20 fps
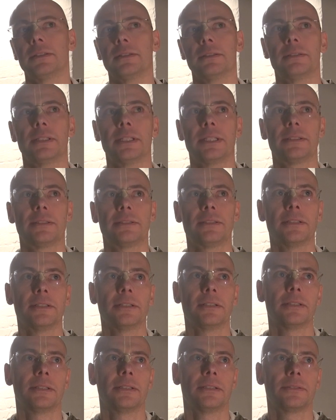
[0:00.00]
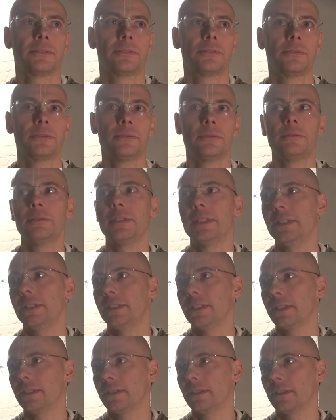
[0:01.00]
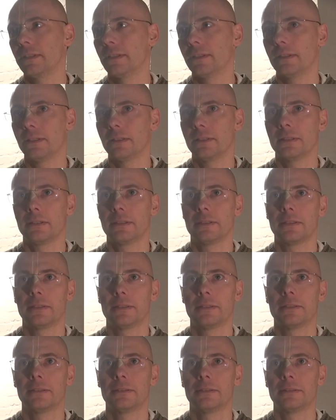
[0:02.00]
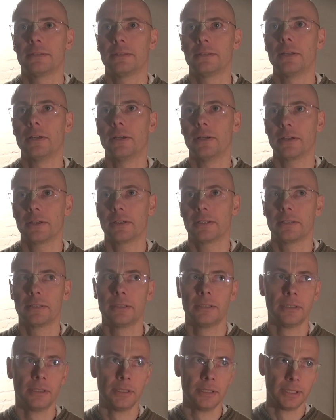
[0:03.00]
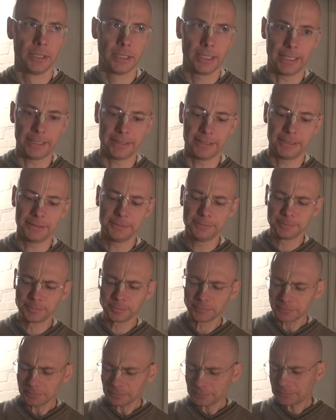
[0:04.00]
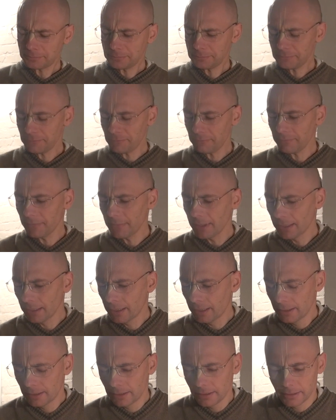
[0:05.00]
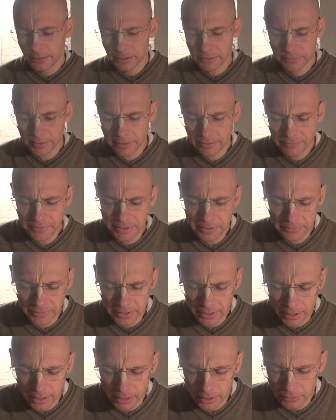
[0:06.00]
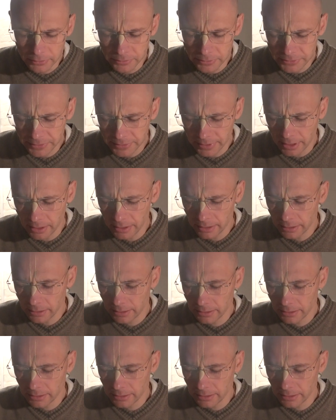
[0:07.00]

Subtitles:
There's the stool-eating hog, and then Svavitvaraha Ustra.